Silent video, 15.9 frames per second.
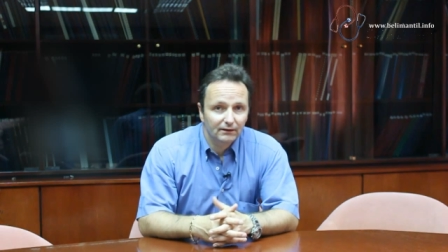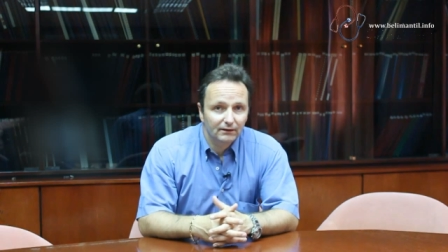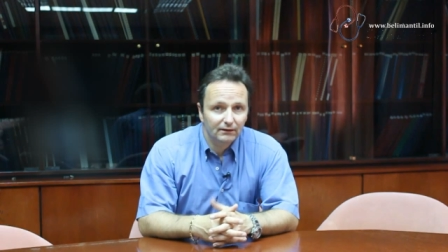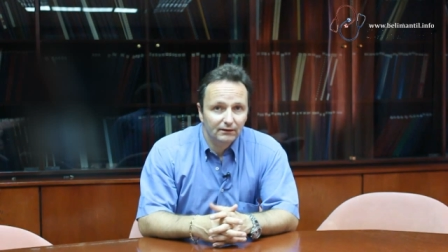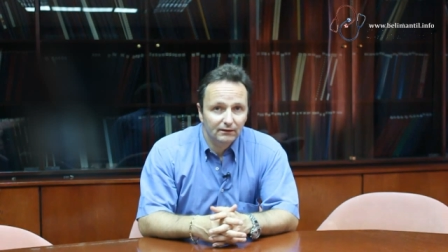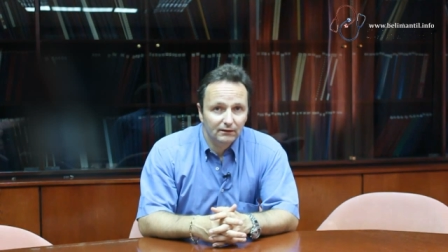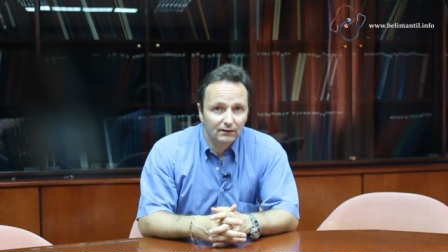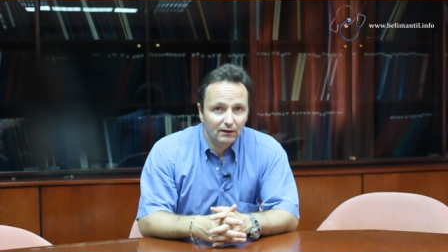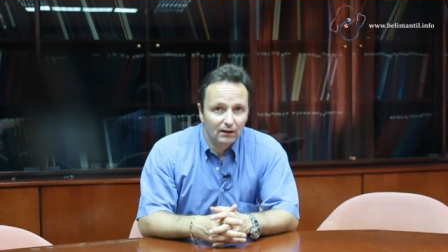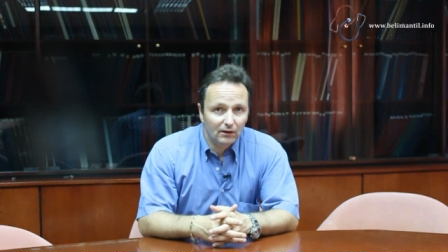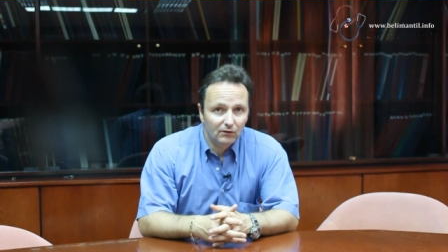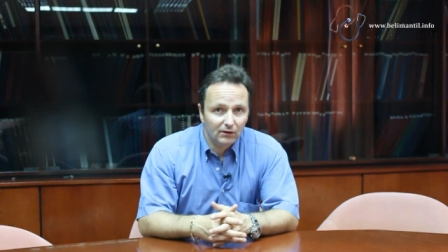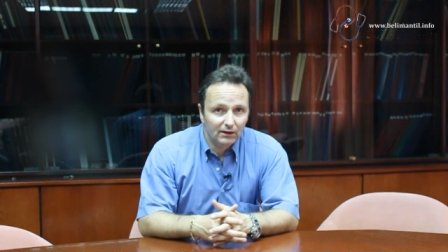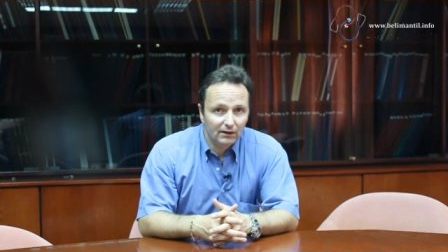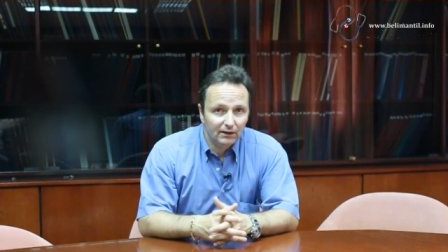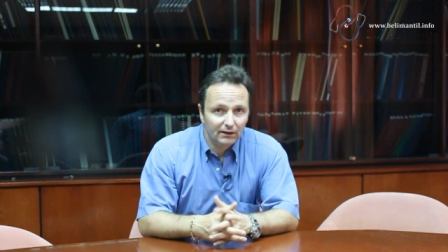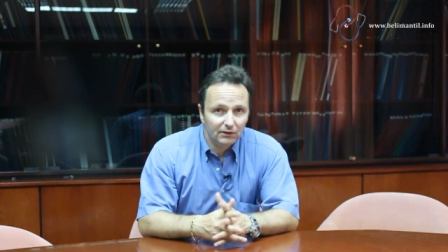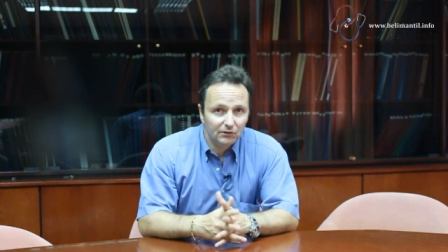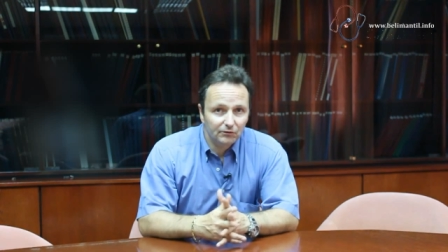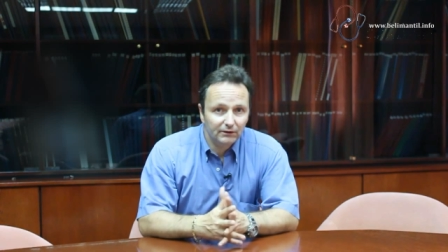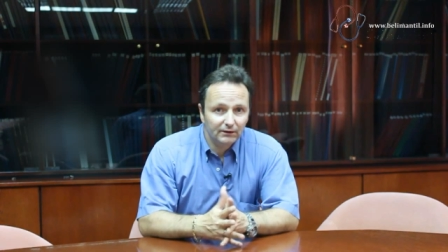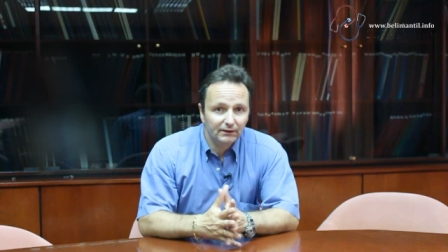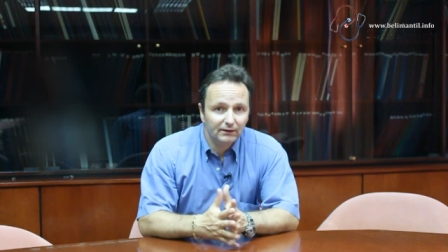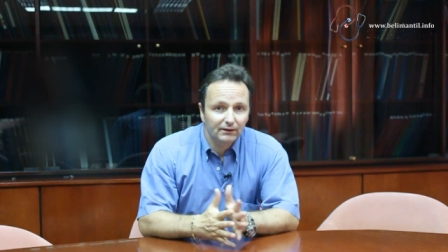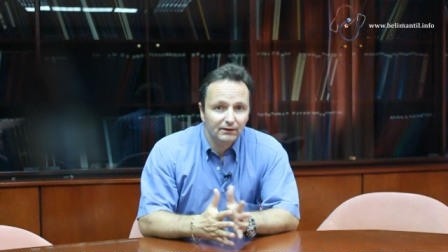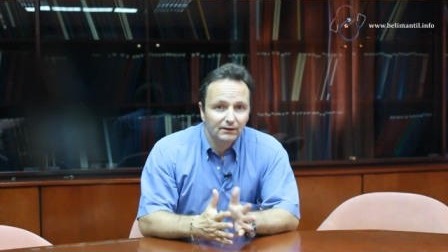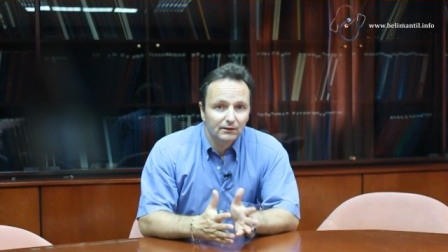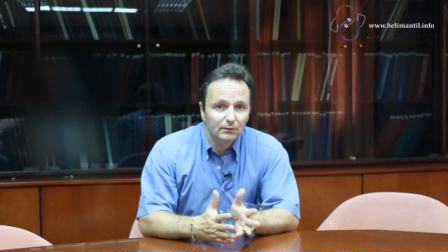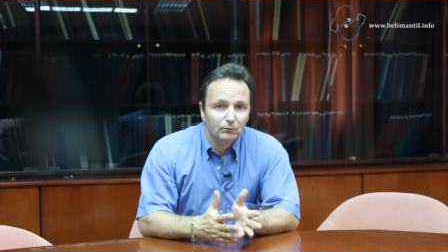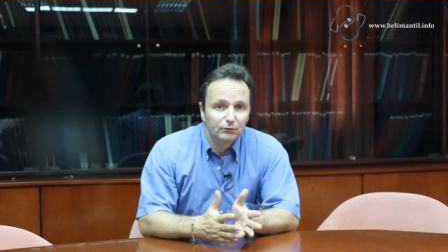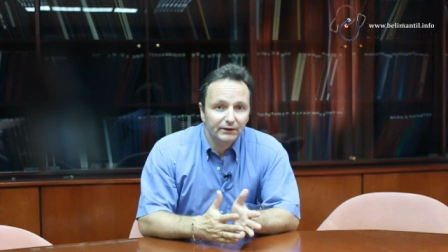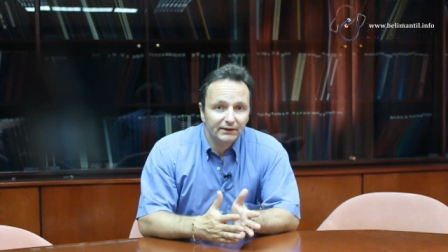in our country
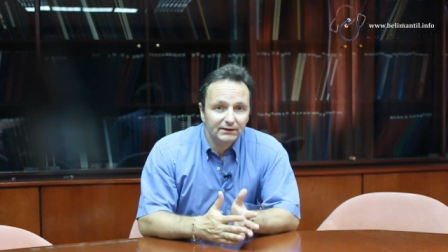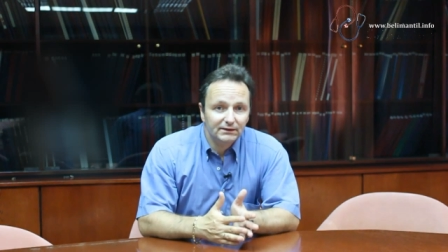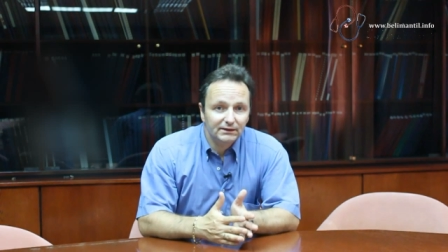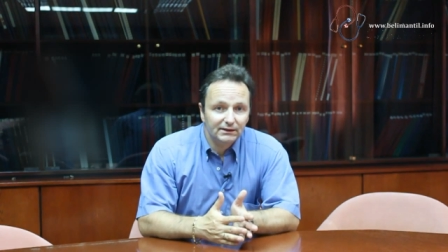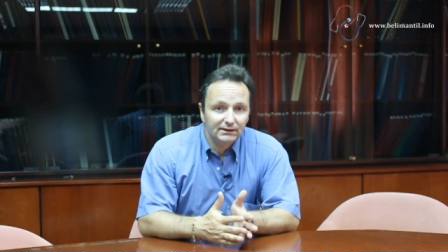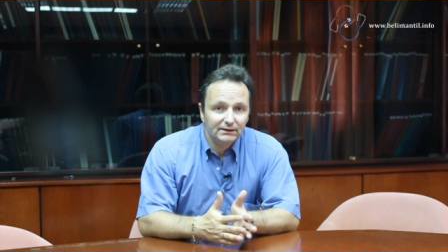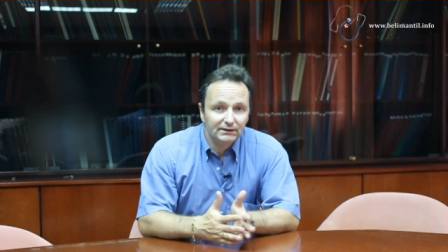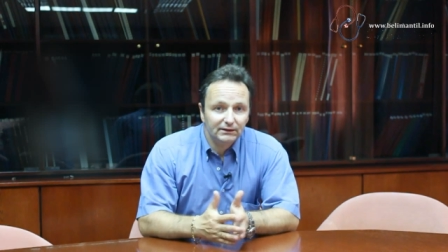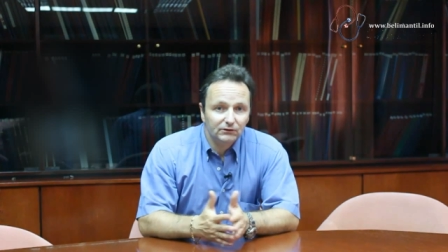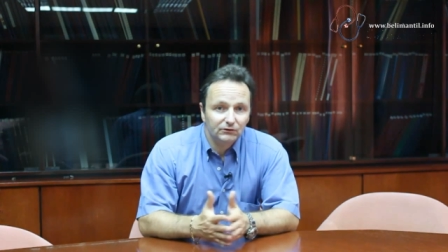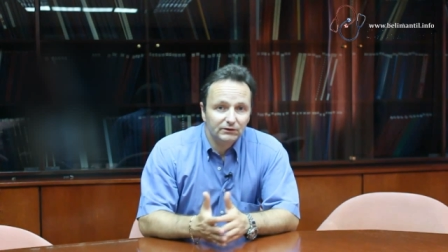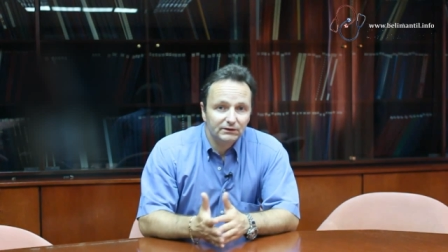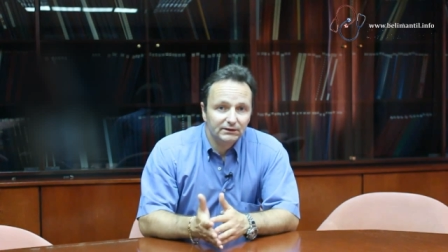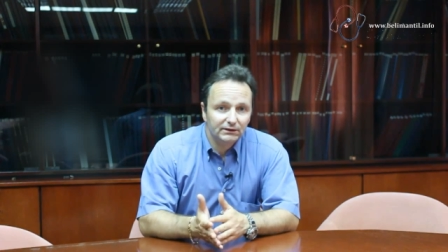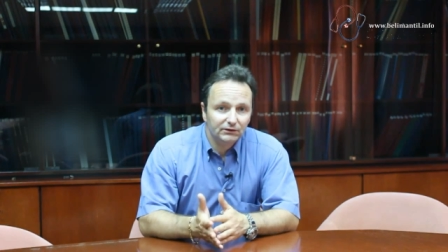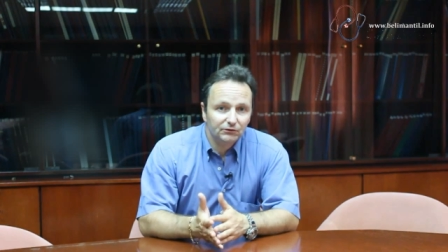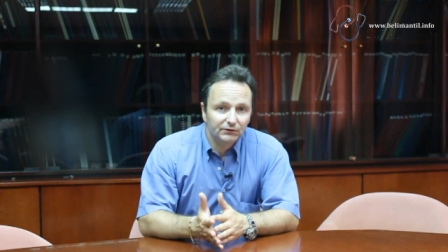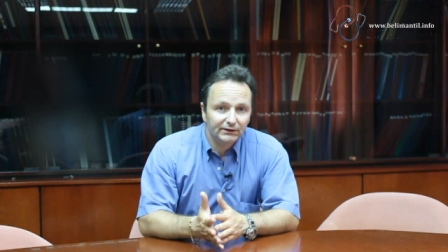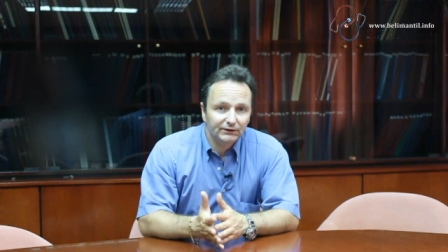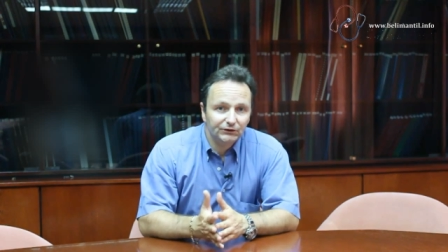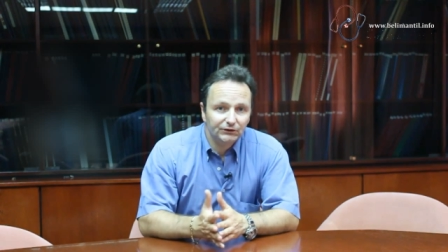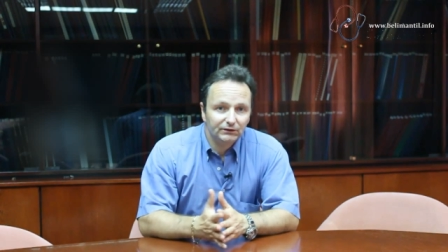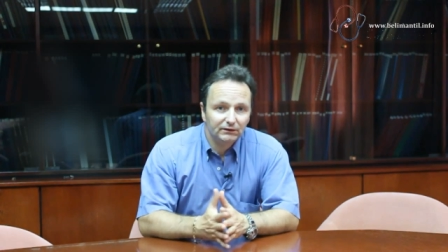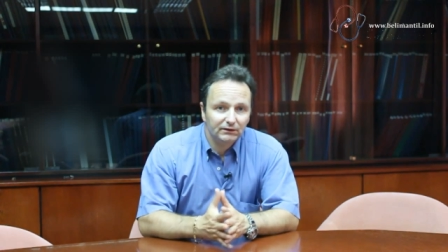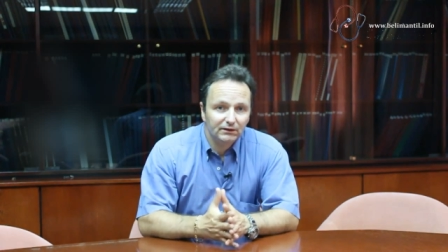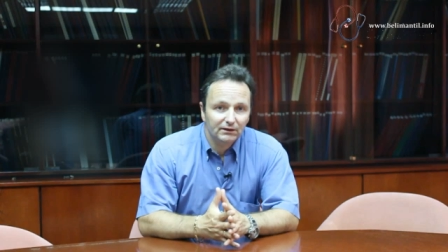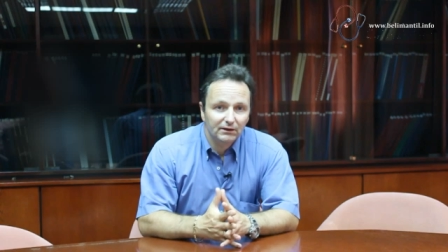brings us into a situation